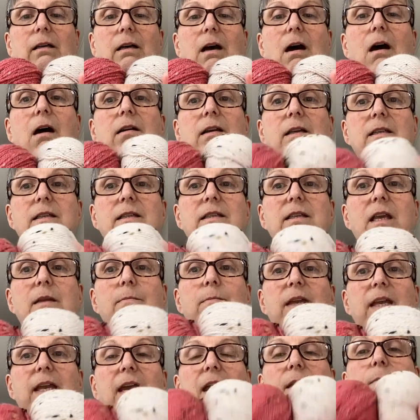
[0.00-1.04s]
I can see
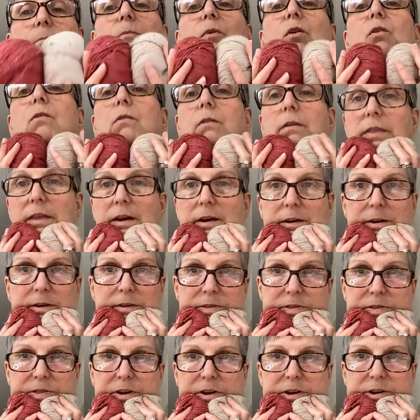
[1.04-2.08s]
me getting more of that.
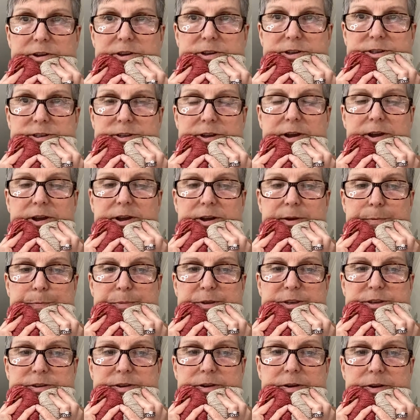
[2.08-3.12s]
That is
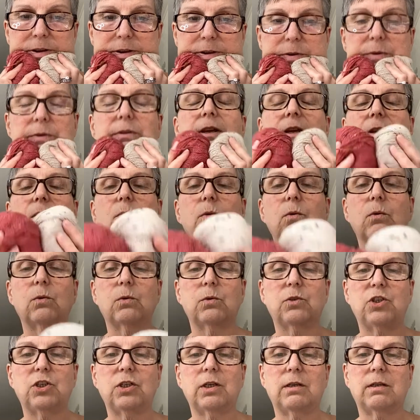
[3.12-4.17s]
absolutely
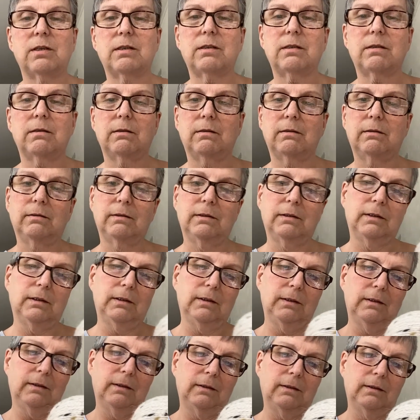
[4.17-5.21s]
gorgeous.
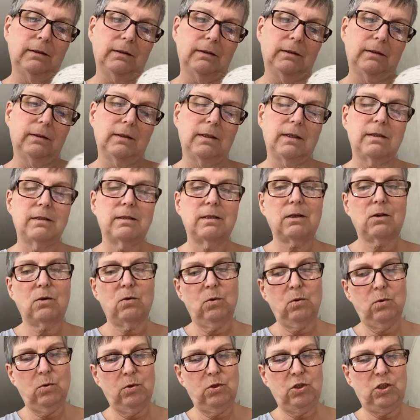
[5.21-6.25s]
It's
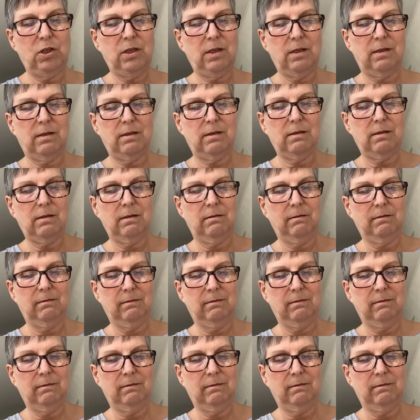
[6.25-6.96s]
gorgeous.